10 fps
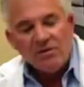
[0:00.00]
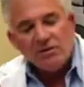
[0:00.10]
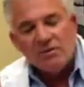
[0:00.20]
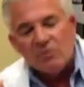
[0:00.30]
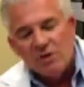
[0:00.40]

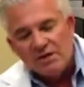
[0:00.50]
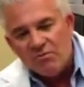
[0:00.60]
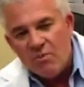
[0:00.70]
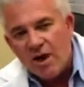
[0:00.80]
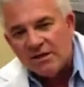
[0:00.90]
the
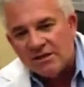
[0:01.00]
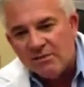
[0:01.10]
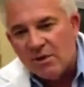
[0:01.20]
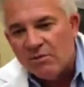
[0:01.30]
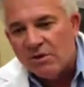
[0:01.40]
reason why
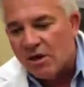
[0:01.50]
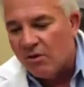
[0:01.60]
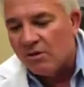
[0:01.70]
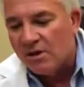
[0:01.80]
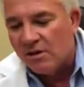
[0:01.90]
somebody would go
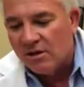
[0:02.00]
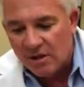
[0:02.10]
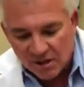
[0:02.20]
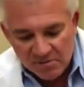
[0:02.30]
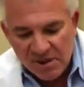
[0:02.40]
with
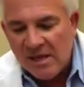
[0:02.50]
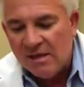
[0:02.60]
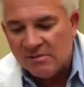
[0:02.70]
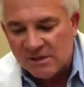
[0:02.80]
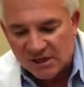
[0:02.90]
a
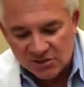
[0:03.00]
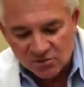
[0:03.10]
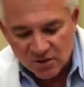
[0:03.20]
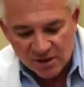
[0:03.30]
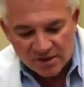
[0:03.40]
medium-sized
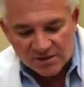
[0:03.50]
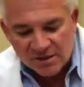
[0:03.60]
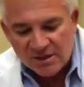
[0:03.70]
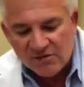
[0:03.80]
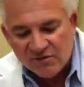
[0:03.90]
one is
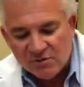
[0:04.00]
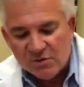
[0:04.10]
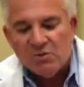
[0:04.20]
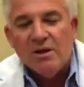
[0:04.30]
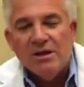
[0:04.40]
the difference
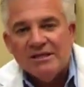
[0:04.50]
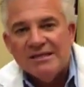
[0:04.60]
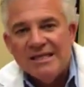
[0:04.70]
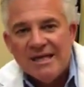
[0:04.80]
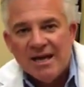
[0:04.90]
between a
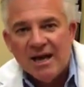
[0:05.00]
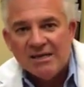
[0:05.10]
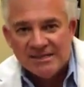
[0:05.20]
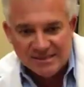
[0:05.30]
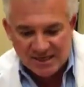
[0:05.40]

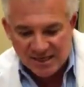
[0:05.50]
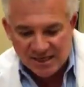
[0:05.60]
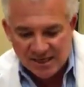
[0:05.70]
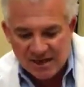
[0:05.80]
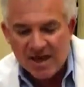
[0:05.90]

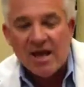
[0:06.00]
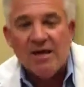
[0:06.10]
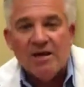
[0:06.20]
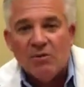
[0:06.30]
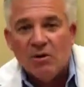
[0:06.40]
CIC
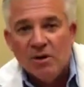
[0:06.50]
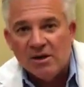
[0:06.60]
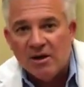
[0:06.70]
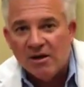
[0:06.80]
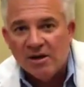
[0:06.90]
and what we
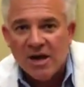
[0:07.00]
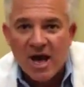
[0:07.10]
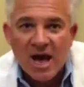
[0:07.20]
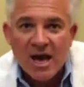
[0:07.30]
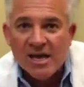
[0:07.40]
call an
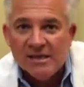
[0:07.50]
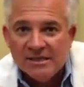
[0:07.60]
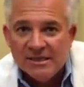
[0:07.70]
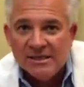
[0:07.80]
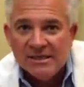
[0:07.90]

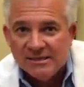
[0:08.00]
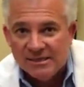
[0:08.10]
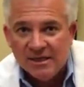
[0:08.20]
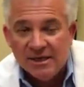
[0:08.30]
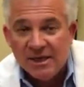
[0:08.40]

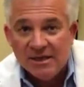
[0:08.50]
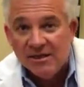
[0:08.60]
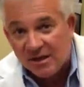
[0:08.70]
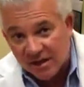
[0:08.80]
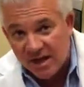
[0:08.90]
ITC in
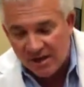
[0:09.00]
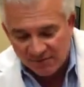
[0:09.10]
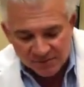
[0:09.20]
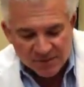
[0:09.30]
the canal